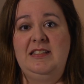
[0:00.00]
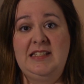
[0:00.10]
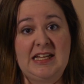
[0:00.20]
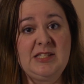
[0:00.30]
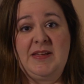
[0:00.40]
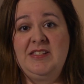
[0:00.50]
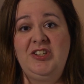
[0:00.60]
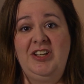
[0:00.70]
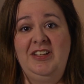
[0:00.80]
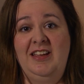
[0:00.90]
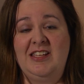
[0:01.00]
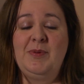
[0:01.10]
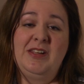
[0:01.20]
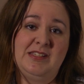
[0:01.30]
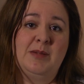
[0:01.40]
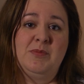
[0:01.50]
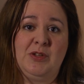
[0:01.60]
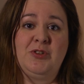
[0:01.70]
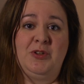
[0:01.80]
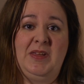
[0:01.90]
text messaging, as well as some
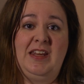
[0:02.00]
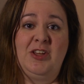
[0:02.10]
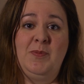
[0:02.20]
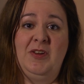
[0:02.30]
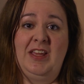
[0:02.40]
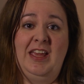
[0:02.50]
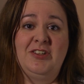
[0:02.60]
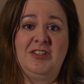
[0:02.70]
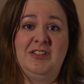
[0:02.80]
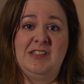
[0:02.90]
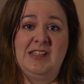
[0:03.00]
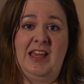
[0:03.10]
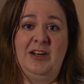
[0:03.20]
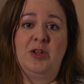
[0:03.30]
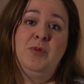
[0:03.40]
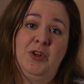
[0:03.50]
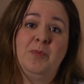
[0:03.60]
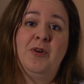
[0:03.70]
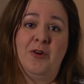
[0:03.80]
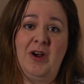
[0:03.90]
social media communications and computer
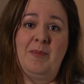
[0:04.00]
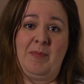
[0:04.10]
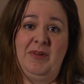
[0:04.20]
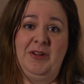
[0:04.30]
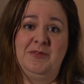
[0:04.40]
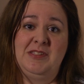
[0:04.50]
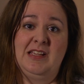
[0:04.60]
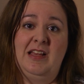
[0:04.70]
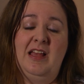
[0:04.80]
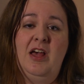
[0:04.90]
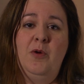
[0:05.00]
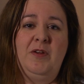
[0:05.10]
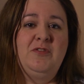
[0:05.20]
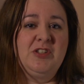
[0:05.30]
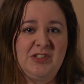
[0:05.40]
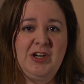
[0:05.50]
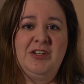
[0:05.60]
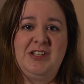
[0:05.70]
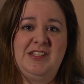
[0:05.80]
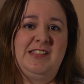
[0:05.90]
program uploads. We've just
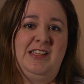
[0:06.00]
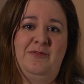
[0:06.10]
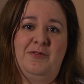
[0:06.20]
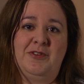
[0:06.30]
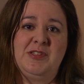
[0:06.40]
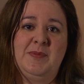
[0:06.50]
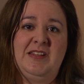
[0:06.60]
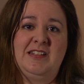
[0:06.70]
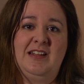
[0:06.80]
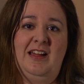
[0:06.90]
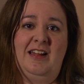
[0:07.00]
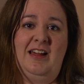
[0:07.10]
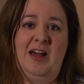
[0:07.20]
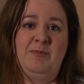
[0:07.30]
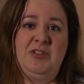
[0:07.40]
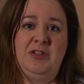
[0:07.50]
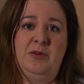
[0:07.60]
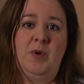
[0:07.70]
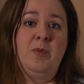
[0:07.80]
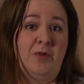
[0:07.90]
started to see enforcement up
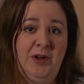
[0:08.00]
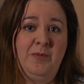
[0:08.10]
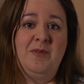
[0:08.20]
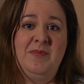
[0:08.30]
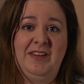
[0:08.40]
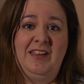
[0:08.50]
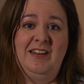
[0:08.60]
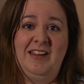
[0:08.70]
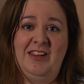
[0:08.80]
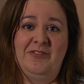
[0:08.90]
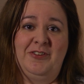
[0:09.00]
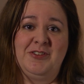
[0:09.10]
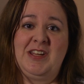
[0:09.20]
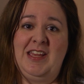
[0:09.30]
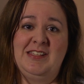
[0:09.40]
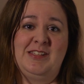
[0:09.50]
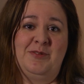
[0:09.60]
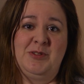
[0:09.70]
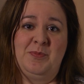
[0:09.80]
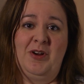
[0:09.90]
to 1.1 million in the first case
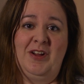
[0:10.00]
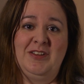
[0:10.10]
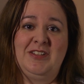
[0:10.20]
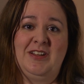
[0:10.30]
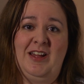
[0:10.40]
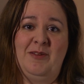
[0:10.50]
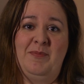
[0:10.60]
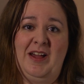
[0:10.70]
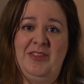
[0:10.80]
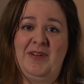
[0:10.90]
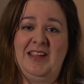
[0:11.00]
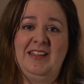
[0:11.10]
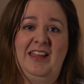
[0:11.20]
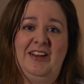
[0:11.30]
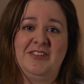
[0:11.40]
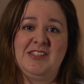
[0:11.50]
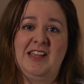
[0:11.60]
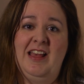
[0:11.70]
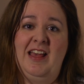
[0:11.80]
that was brought by the regulators,